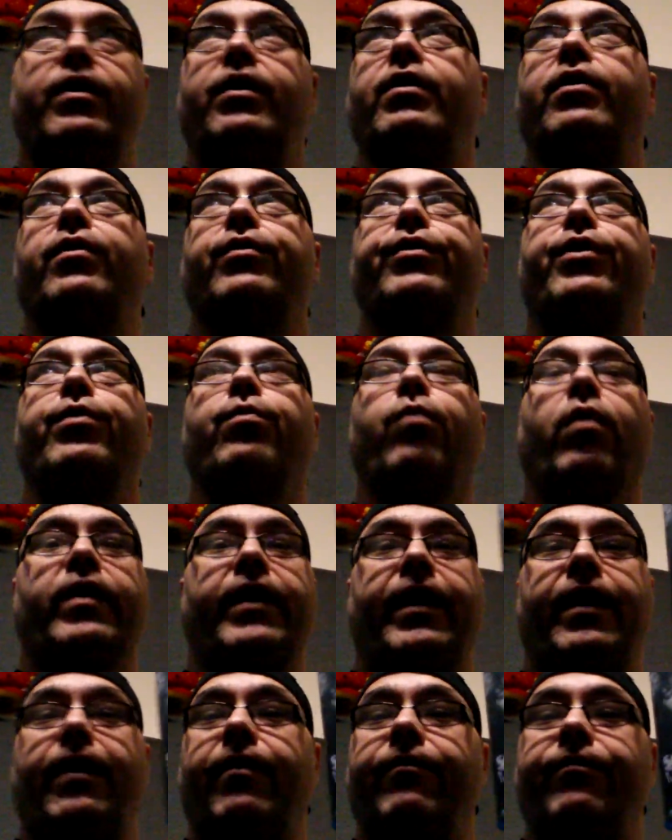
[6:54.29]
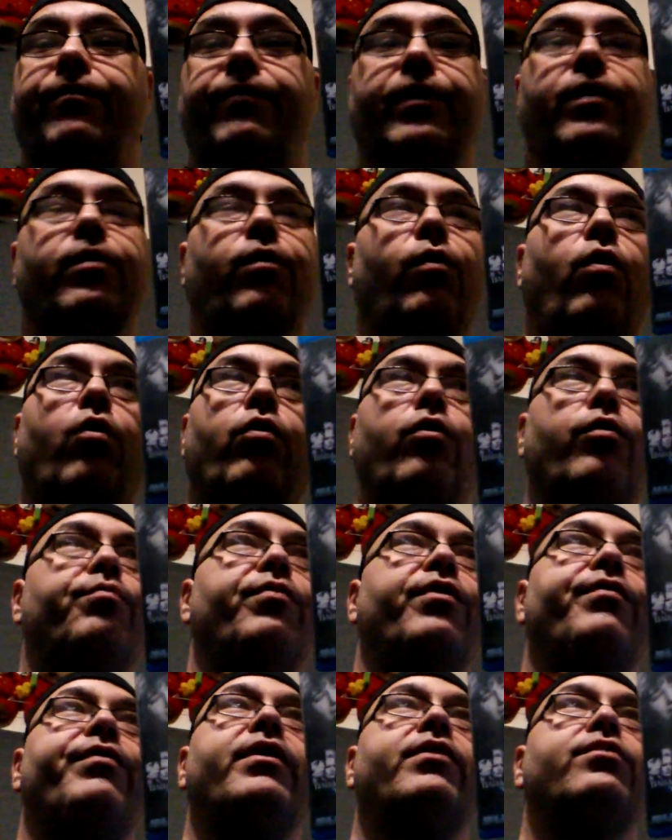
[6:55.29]
you want to have
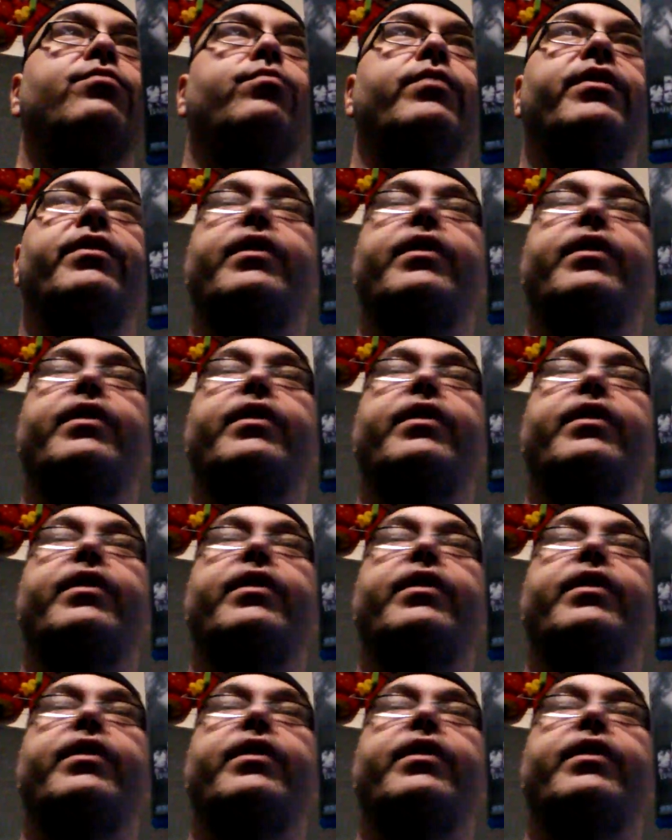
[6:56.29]
horror movies